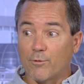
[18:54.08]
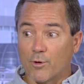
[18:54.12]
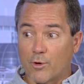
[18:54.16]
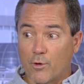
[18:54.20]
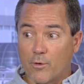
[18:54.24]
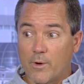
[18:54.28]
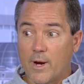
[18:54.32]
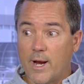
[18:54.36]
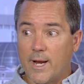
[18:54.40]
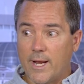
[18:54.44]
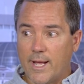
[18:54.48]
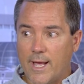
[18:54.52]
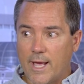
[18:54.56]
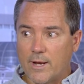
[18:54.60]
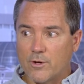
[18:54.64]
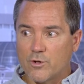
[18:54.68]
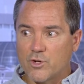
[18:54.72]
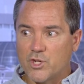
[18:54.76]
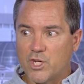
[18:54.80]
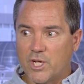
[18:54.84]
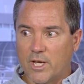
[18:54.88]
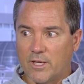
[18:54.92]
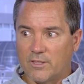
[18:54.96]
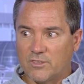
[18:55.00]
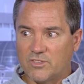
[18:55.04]
for creating
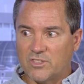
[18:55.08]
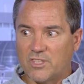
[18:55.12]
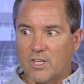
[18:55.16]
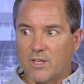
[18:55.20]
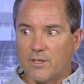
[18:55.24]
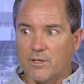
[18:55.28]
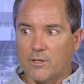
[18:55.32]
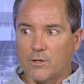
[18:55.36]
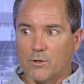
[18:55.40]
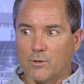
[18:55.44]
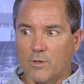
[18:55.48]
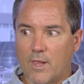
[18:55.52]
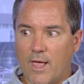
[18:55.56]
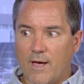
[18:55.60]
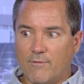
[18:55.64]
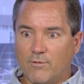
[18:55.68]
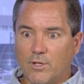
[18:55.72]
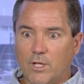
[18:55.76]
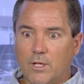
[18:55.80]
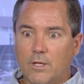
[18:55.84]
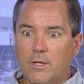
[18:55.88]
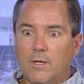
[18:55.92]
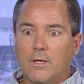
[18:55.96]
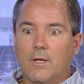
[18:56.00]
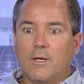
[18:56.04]
energy on a cellular
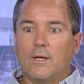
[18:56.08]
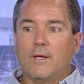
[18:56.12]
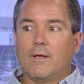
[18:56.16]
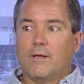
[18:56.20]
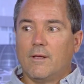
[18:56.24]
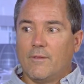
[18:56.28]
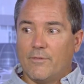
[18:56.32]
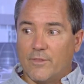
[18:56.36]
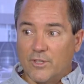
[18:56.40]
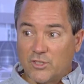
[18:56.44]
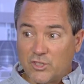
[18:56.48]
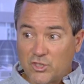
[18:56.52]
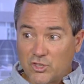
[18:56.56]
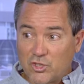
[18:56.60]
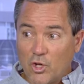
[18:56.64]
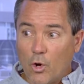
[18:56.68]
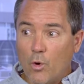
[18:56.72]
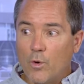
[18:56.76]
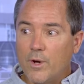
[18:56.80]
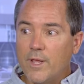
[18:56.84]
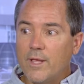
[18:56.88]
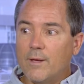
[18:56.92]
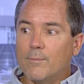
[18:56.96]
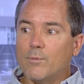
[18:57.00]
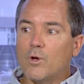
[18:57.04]
level, the
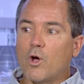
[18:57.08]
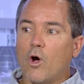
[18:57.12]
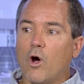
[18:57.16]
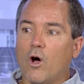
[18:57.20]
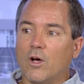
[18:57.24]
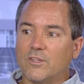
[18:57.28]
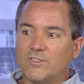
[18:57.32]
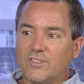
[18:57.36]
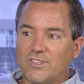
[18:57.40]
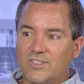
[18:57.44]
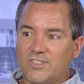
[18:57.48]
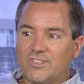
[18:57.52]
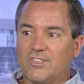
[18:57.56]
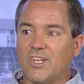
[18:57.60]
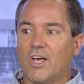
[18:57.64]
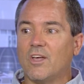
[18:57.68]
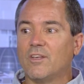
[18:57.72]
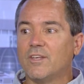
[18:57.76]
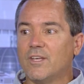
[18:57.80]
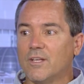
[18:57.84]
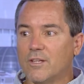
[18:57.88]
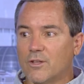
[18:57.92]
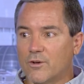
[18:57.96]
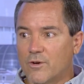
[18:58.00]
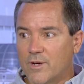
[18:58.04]
sodium causes
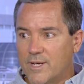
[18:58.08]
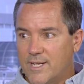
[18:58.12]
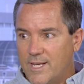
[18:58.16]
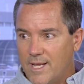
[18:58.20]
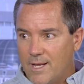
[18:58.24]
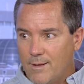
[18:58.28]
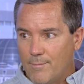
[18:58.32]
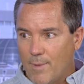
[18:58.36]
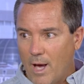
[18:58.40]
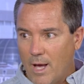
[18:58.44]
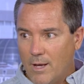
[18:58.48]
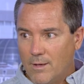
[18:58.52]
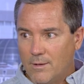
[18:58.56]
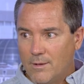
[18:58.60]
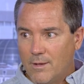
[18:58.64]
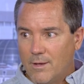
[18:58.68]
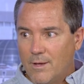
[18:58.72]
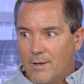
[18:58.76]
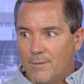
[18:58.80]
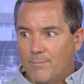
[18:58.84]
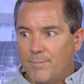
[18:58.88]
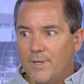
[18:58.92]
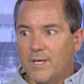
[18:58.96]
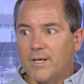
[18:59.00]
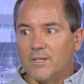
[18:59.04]
cellular edema.
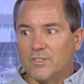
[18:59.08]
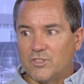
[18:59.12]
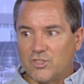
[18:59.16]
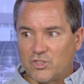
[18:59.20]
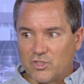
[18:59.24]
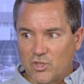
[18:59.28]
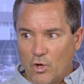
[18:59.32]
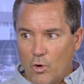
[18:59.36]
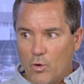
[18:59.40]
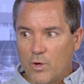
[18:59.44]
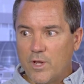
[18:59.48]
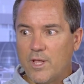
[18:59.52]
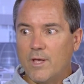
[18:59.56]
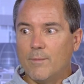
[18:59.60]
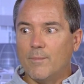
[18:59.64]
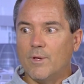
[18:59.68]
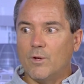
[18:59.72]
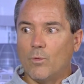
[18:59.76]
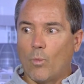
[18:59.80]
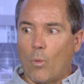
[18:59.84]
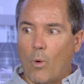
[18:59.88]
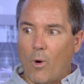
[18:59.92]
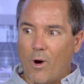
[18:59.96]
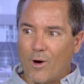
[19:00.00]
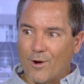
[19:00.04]
Because sodium
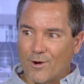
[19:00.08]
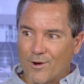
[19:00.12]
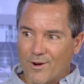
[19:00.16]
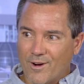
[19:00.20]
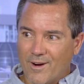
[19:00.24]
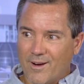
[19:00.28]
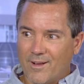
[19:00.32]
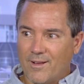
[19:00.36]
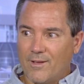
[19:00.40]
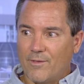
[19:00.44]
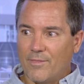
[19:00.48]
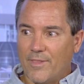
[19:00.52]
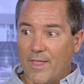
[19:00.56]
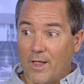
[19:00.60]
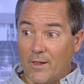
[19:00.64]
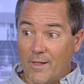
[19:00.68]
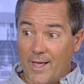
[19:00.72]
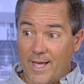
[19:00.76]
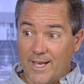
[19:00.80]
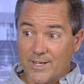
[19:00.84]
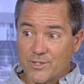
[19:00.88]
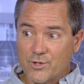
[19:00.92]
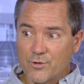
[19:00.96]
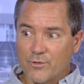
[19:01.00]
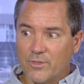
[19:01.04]
and water, they'll
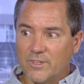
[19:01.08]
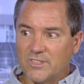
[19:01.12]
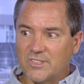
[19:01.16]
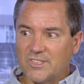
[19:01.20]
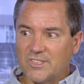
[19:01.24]
enter the